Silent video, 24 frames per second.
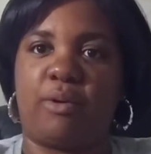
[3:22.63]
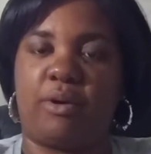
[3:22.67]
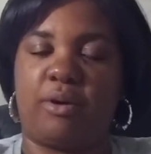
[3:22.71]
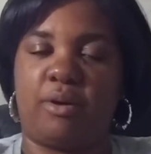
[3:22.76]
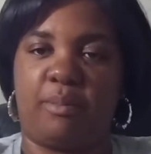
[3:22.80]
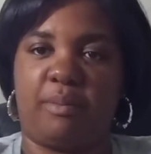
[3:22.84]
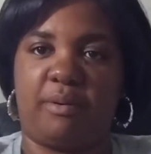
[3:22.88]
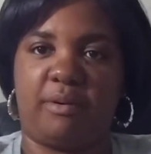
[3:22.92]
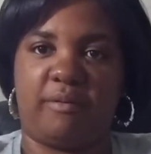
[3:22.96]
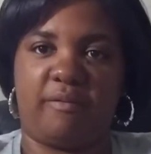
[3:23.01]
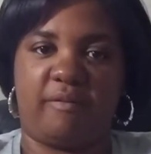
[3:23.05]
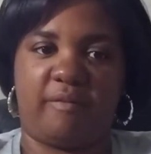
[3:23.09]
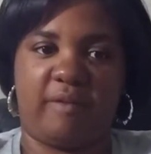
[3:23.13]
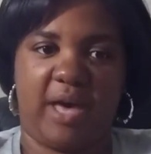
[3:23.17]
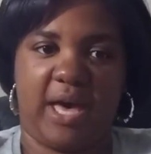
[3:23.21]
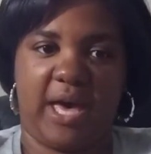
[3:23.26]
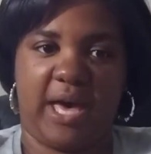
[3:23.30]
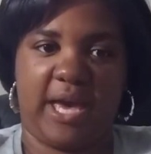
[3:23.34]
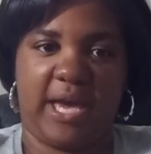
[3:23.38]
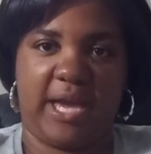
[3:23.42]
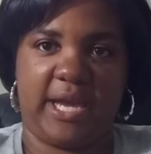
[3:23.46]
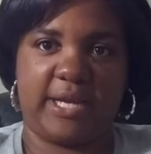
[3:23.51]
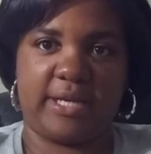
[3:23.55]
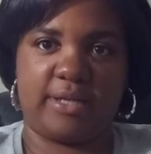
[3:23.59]
will
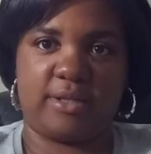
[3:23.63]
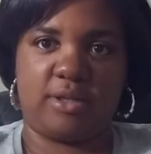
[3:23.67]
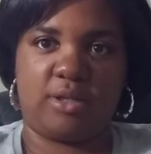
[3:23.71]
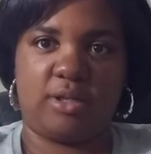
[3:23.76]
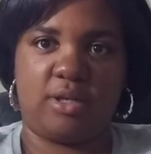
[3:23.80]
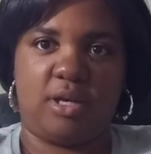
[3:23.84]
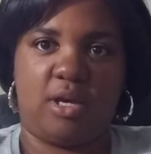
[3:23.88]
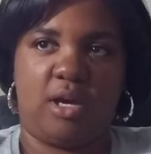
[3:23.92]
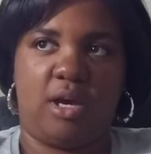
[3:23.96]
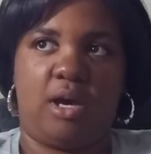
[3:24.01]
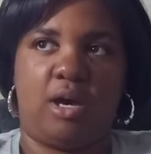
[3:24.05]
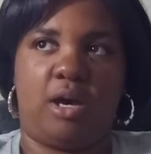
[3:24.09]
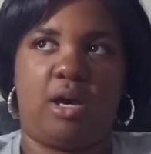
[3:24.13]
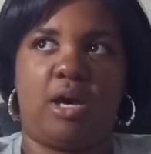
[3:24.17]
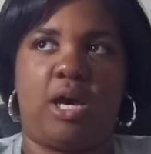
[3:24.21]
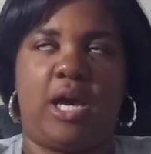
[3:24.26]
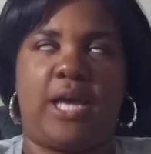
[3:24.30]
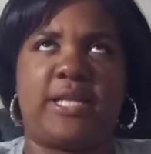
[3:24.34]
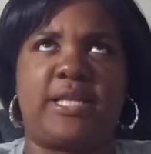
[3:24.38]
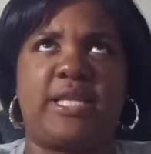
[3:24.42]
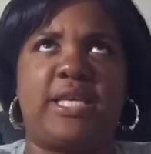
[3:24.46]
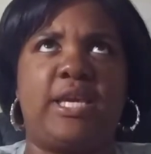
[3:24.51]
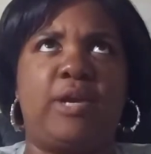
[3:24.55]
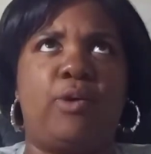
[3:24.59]
provide.
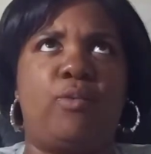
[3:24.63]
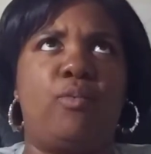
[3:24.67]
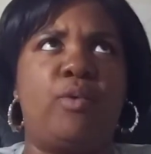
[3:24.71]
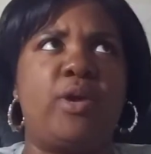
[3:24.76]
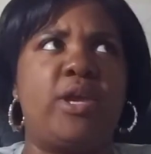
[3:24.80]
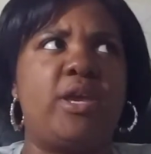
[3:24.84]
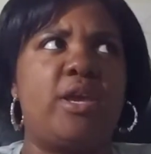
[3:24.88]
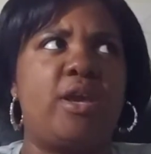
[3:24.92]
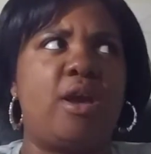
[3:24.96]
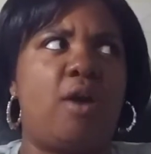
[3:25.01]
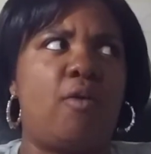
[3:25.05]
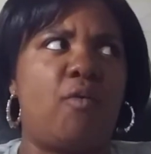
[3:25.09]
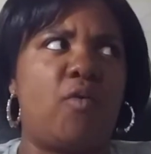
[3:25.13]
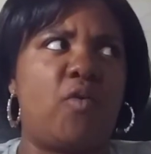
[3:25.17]
I think we